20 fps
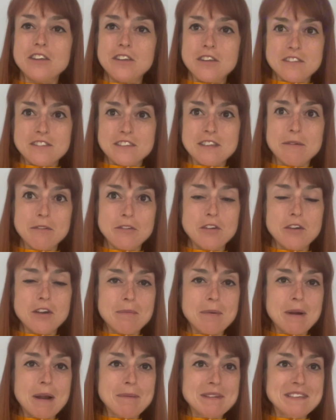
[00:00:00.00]
some of you have
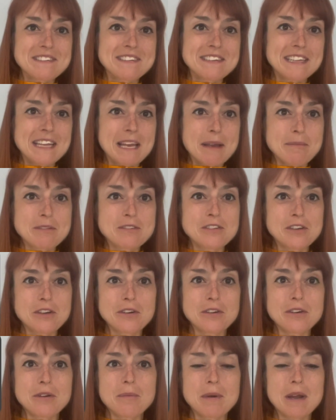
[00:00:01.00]
probably seen the
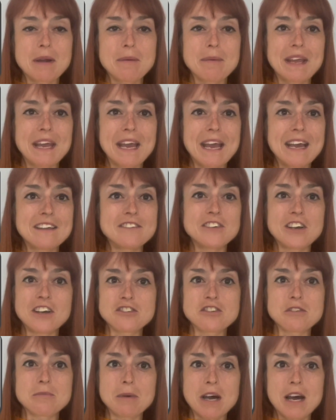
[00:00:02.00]
episode where we had
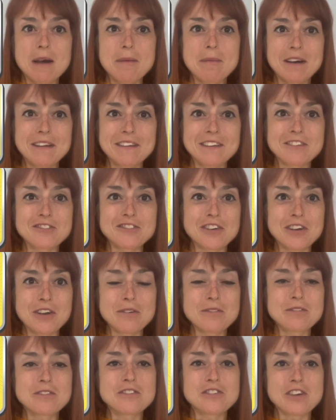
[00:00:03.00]
Dr. Bob on the
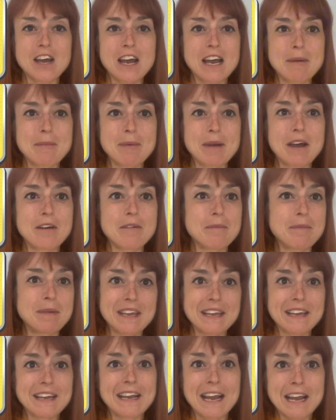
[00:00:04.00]
show to talk about
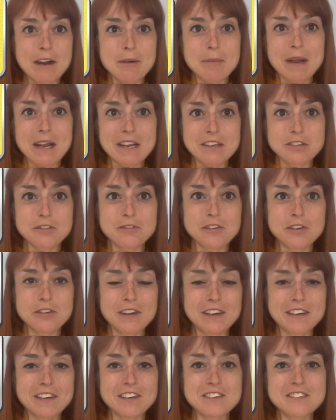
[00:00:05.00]
being a chiropractor for
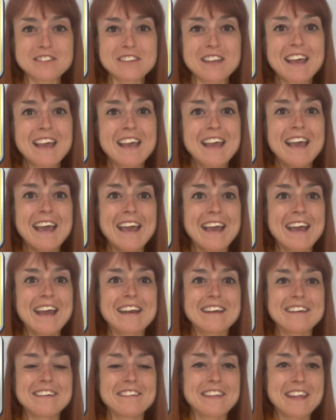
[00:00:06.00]
runners,
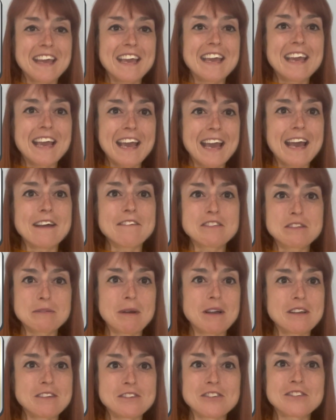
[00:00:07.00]
and they have
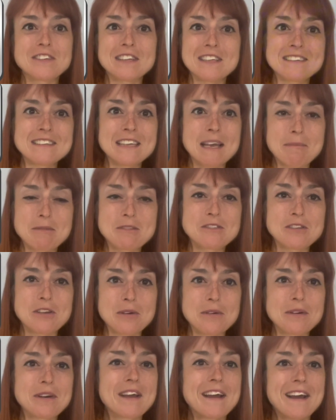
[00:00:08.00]
sponsored this
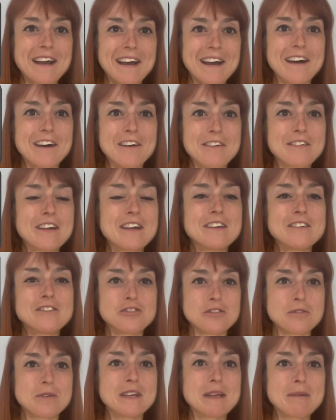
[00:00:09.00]
episode of
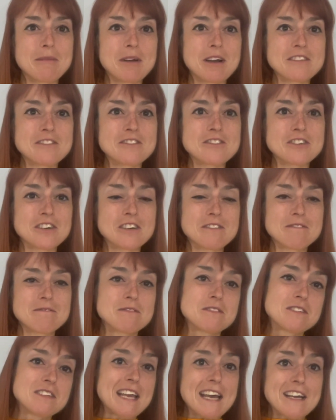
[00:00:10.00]
Shoe Eating Monster /